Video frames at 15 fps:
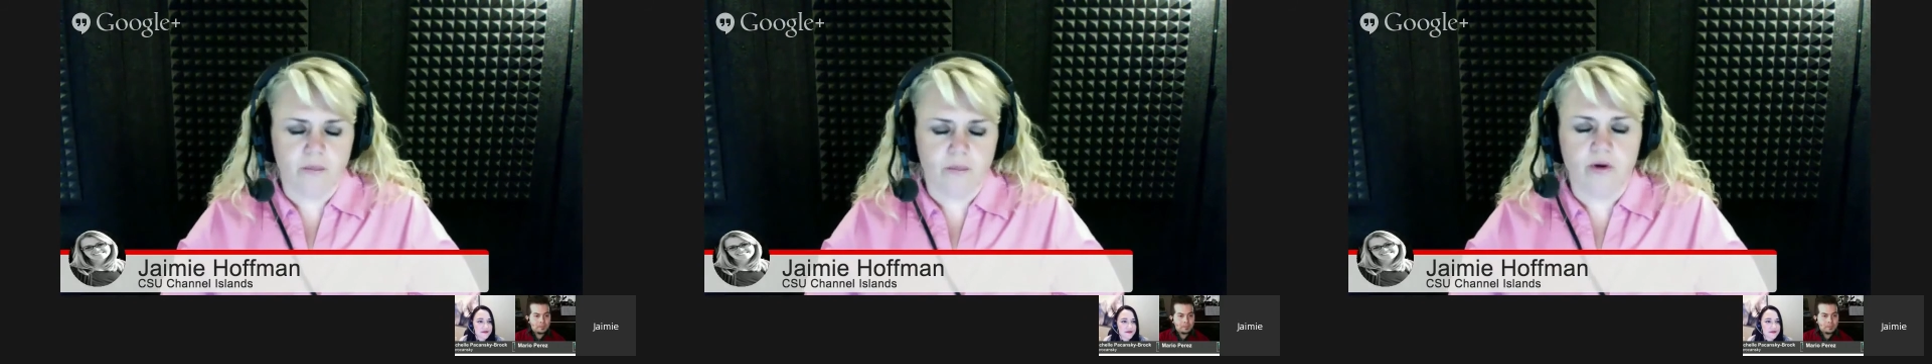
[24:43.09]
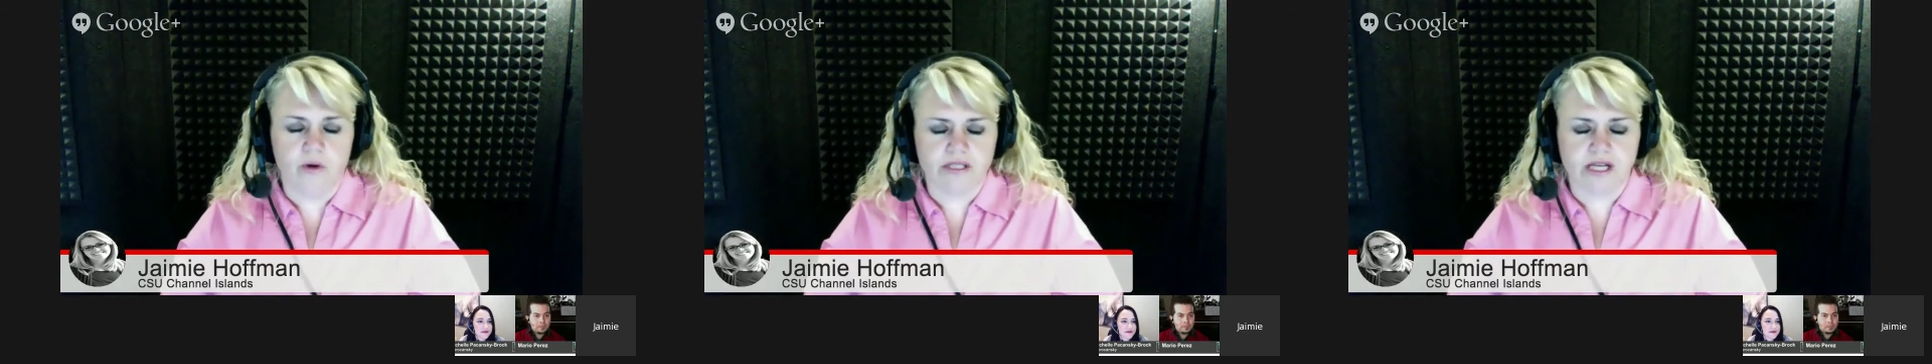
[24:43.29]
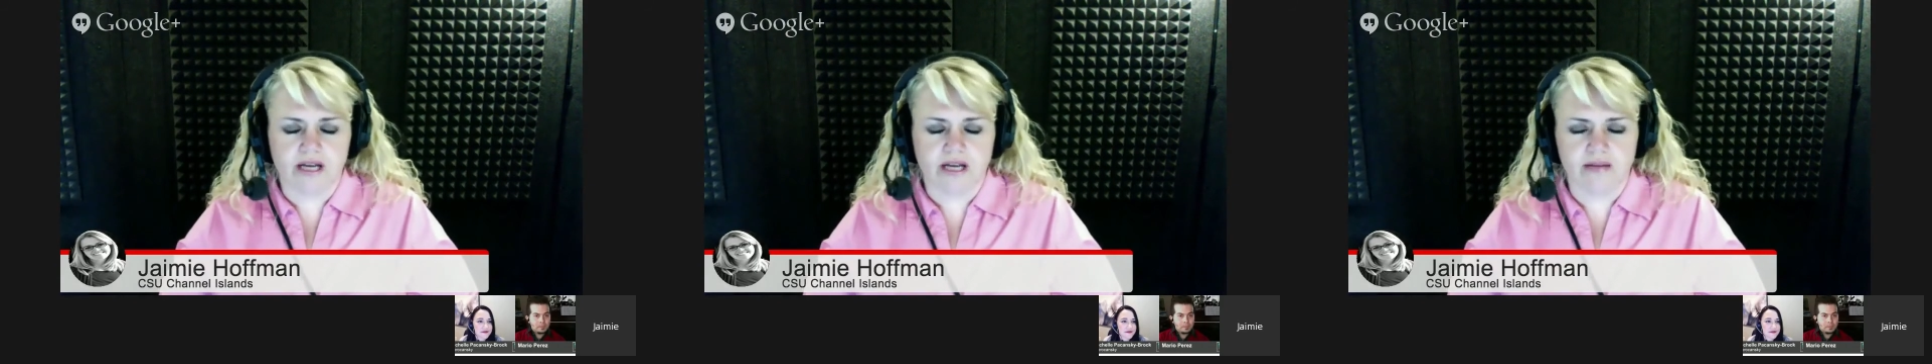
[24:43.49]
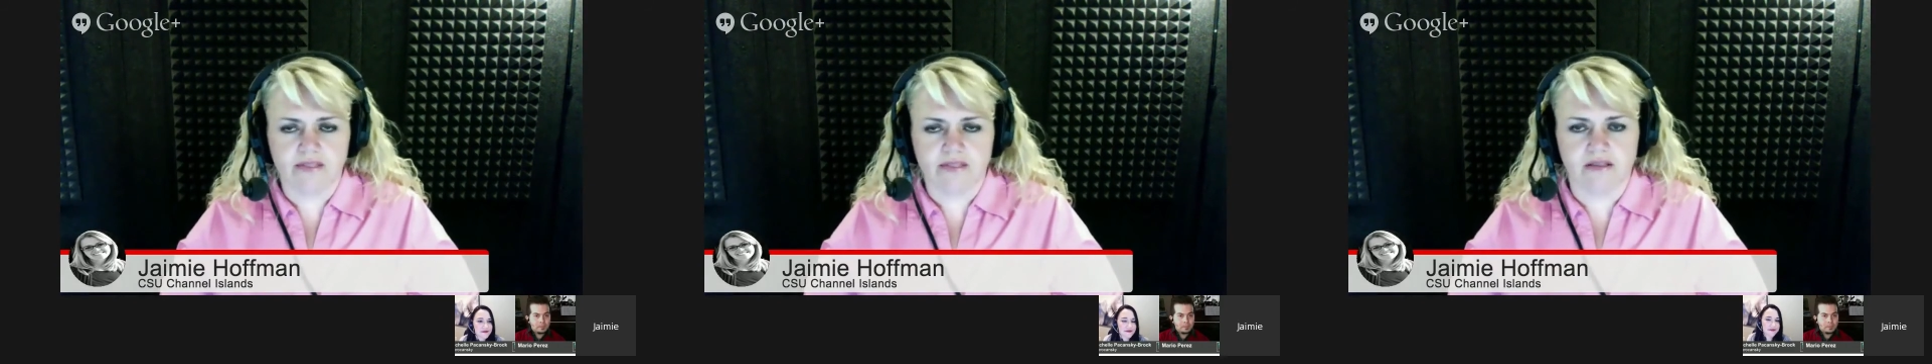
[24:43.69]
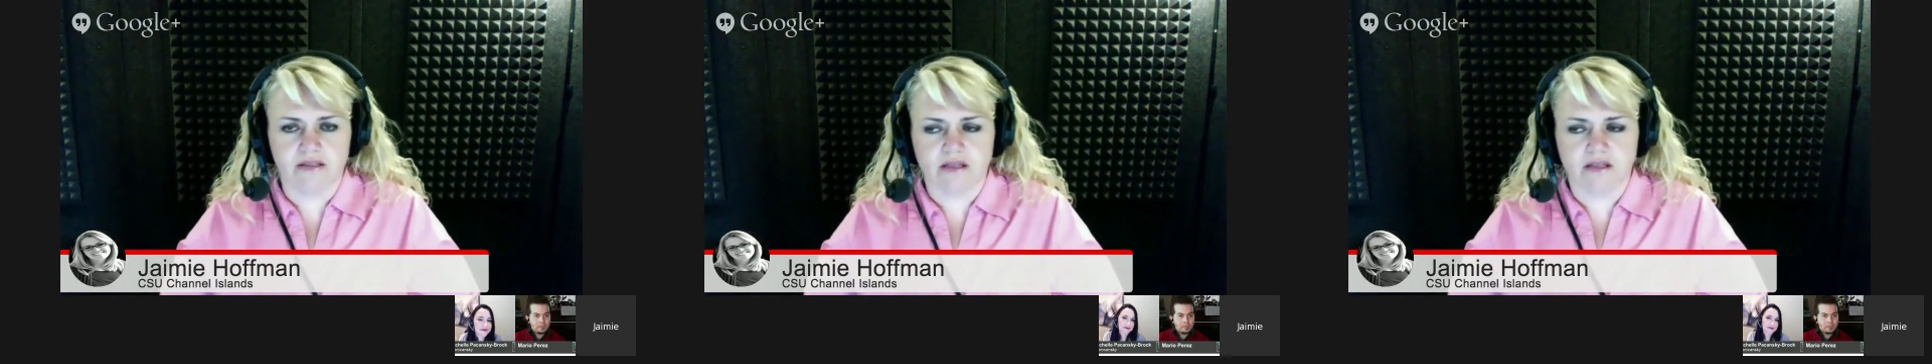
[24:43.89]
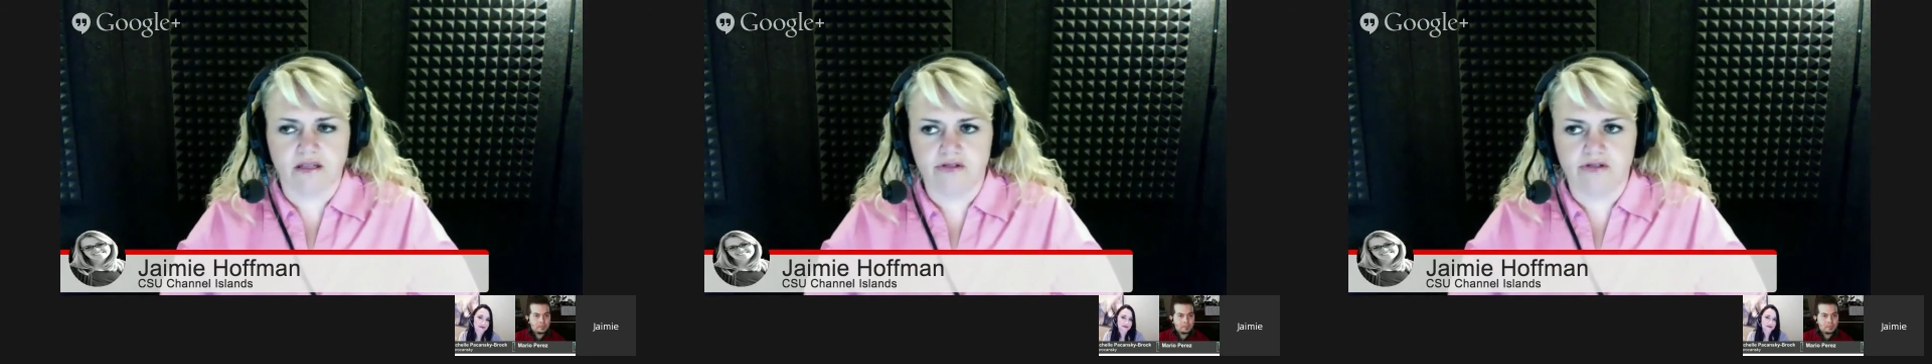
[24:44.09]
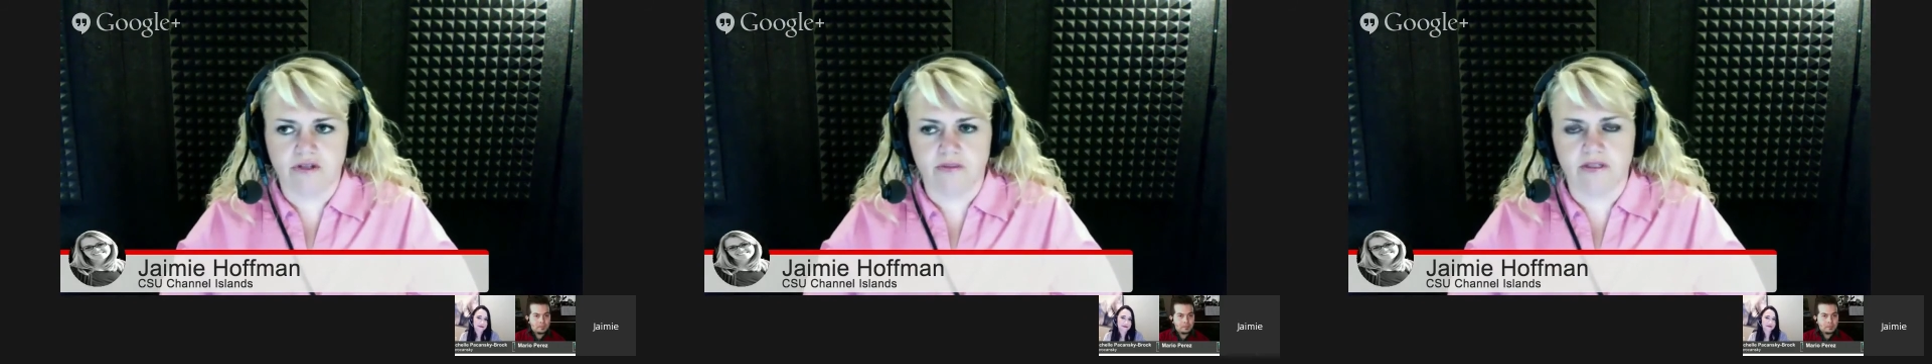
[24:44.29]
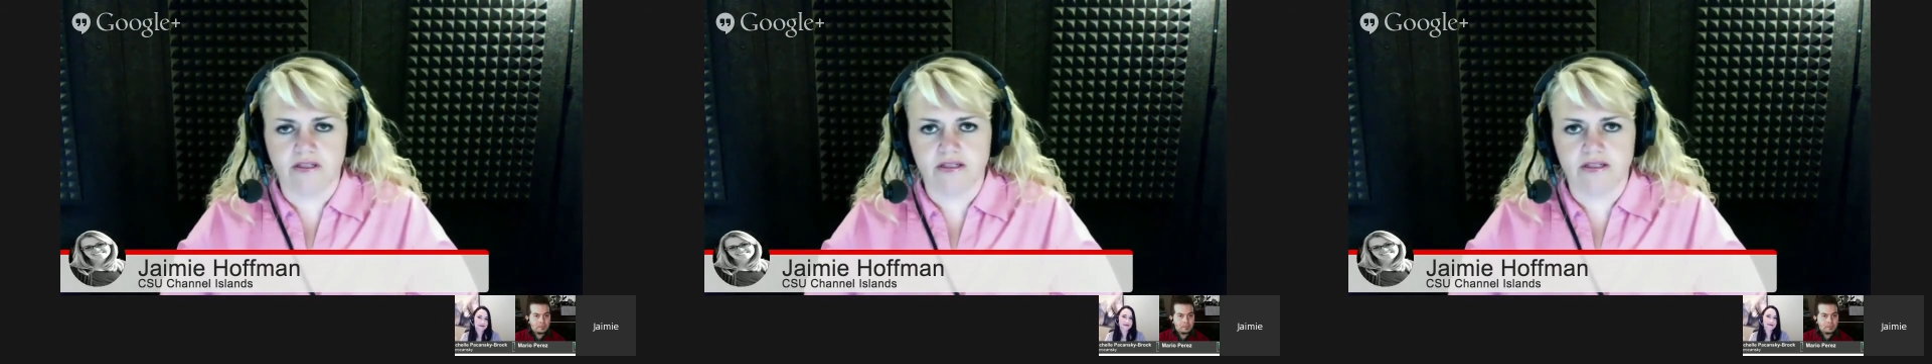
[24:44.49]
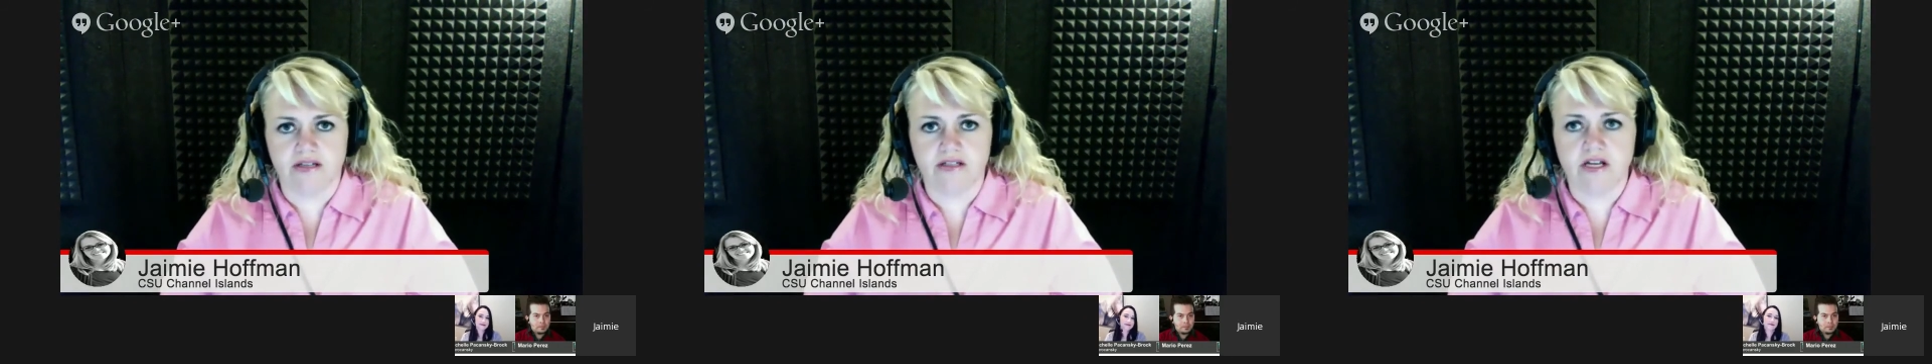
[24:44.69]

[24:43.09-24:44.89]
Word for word: more time to contribute and such,